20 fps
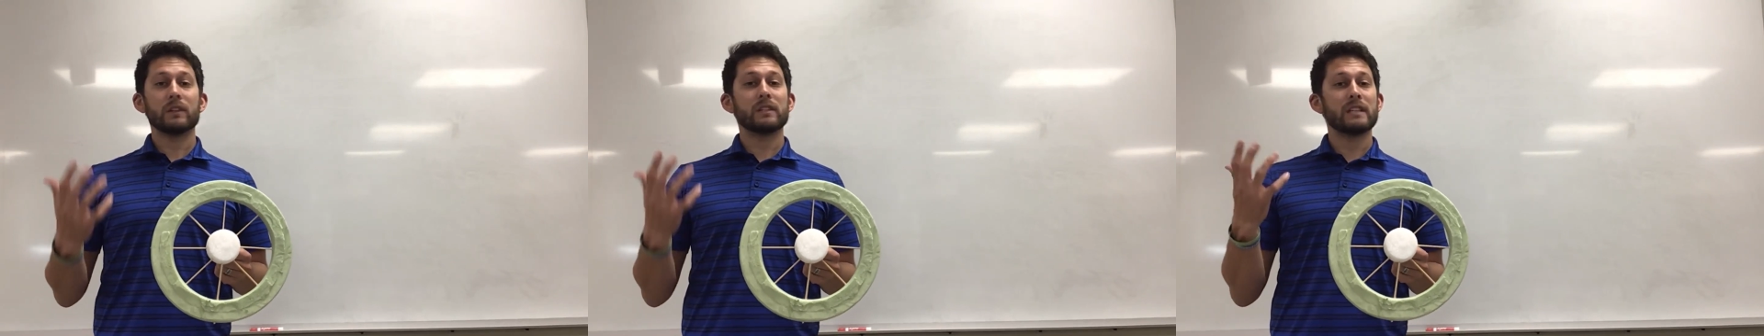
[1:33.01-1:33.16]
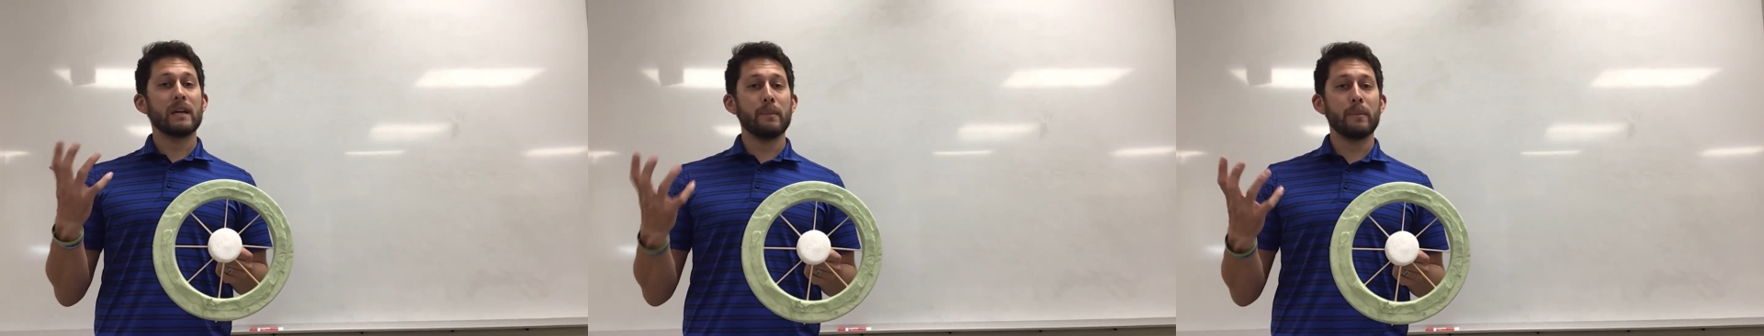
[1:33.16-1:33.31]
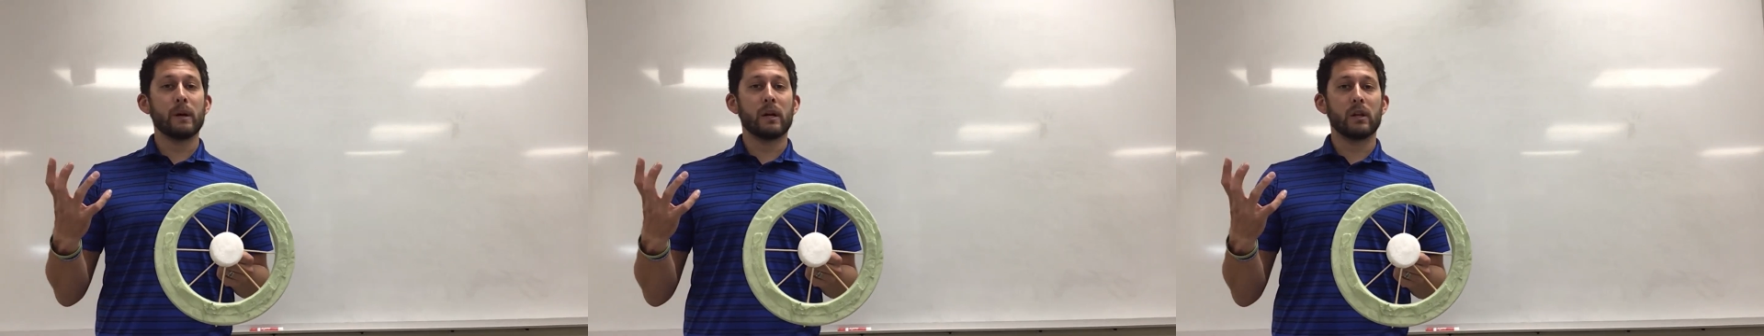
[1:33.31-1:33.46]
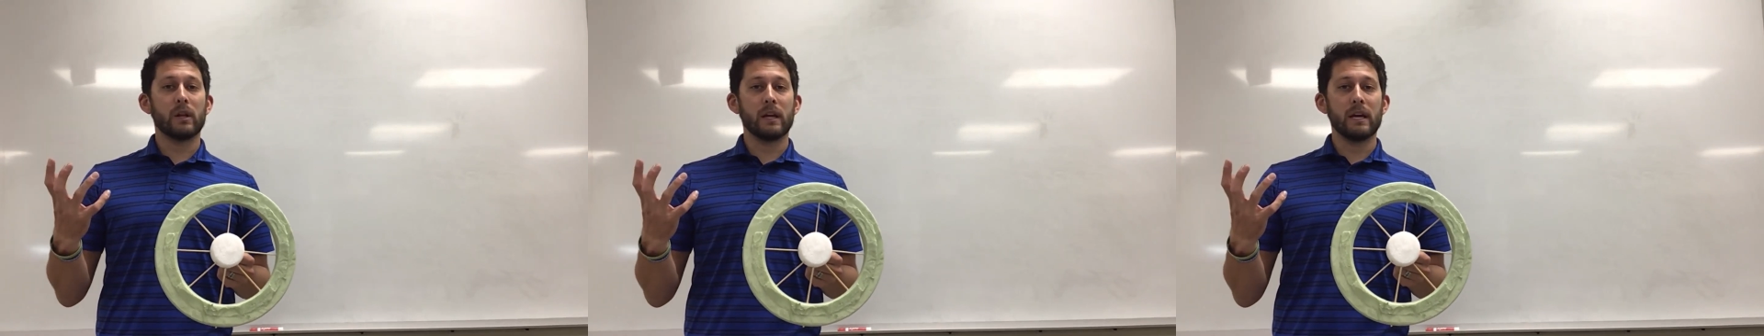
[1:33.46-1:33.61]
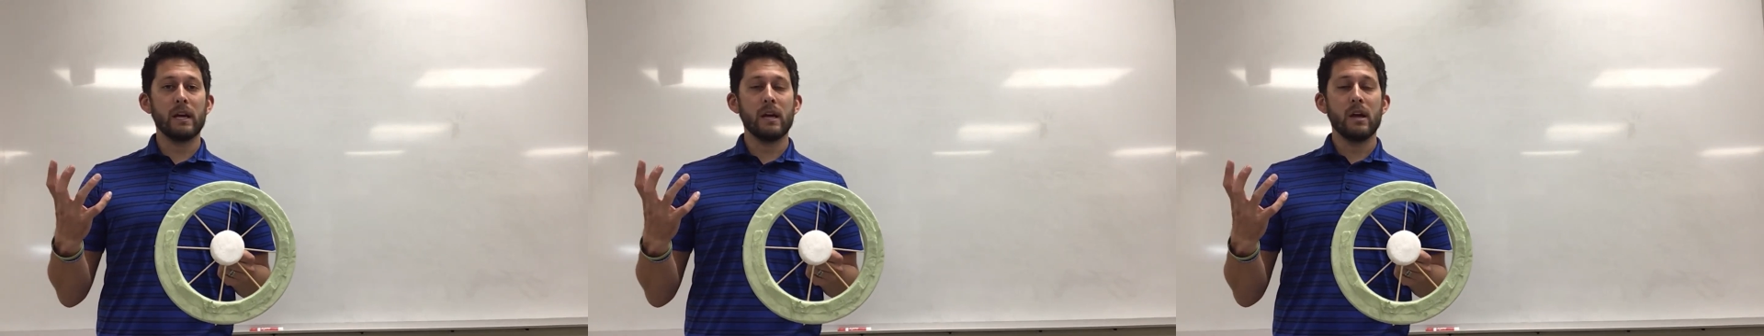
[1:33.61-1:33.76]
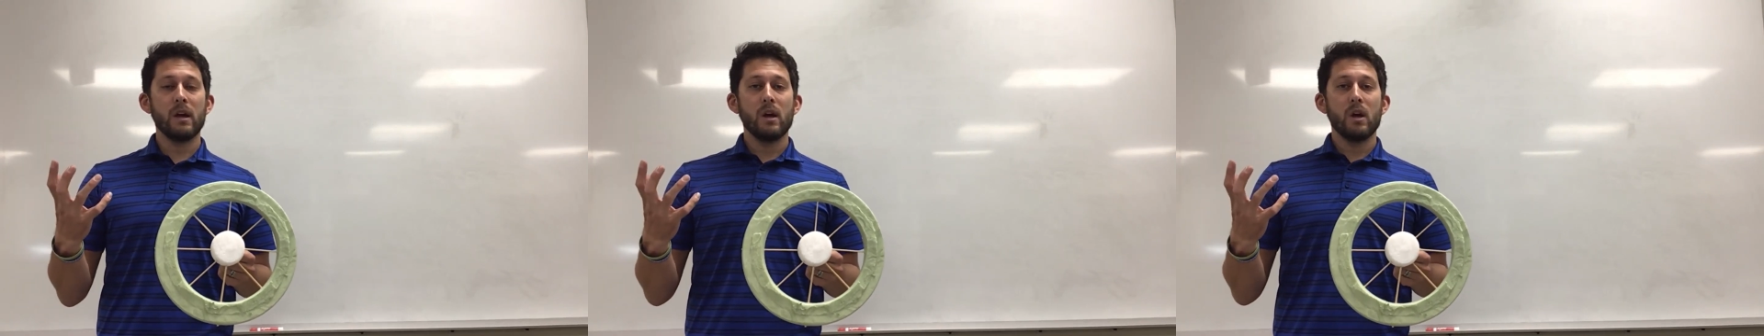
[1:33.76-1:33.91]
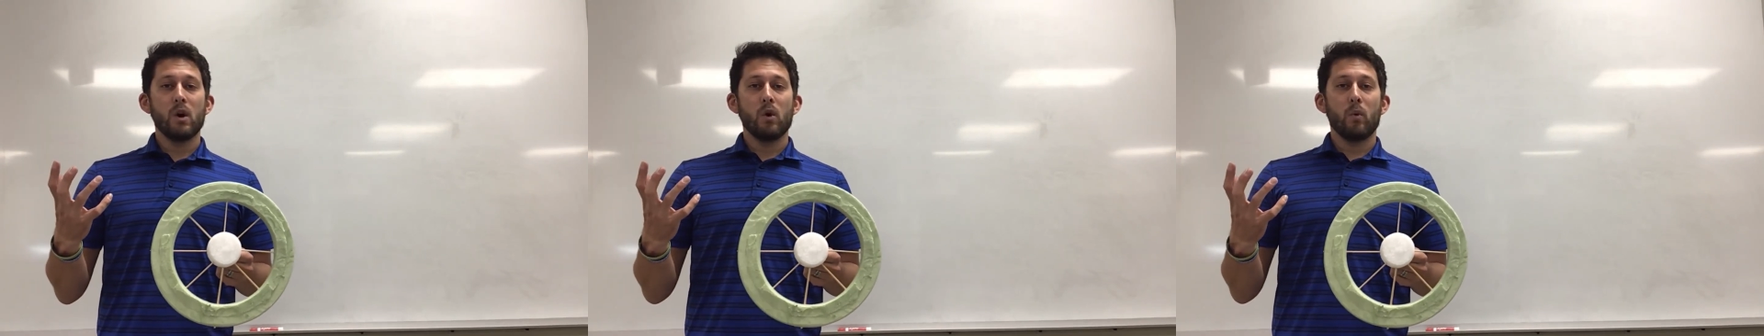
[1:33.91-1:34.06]
Typically,
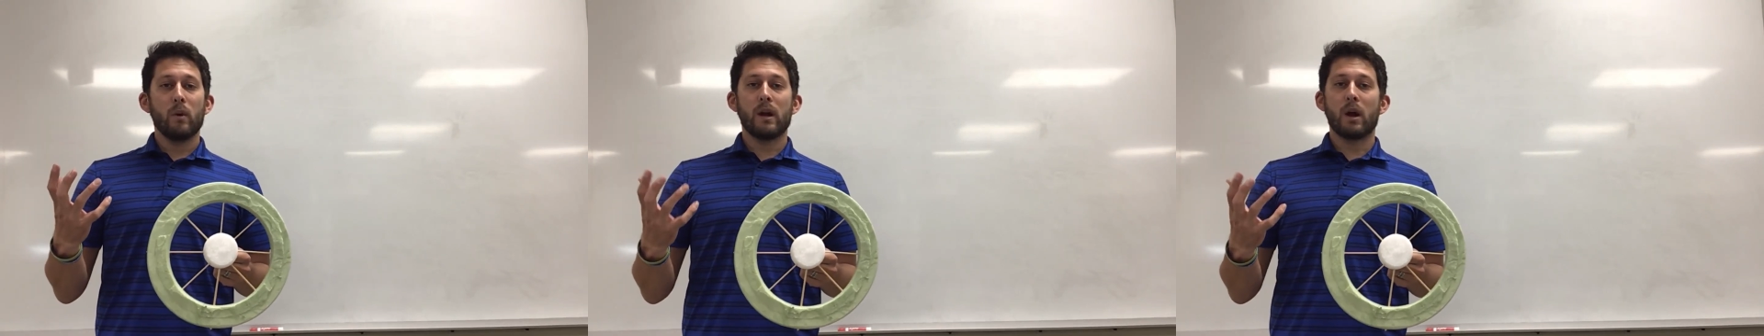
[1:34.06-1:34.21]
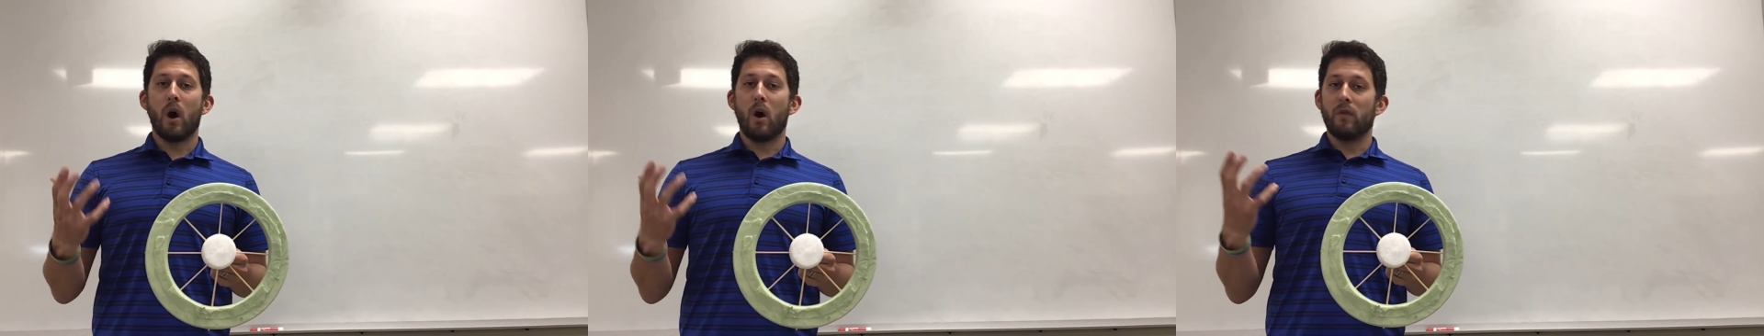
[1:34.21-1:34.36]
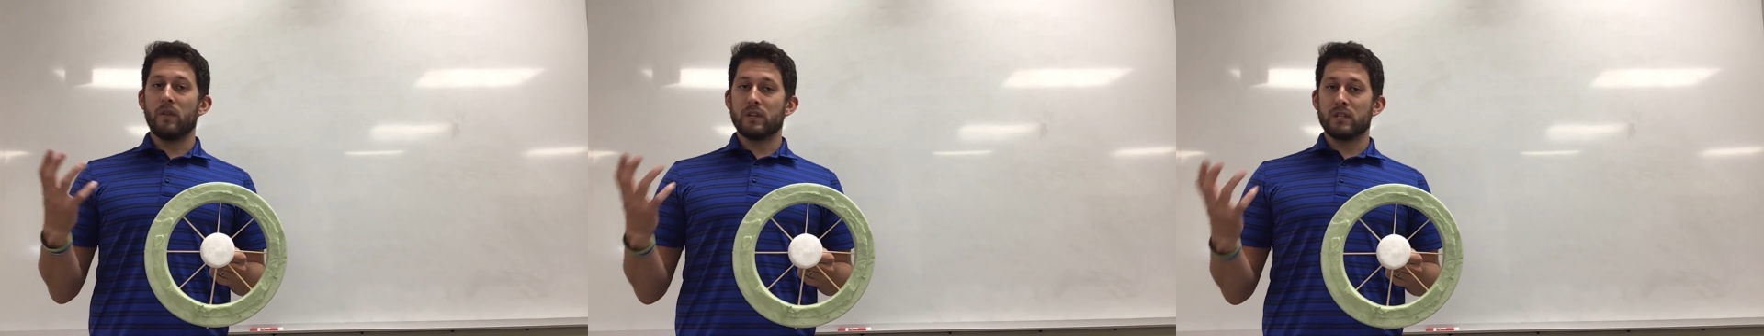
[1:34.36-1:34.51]
we call the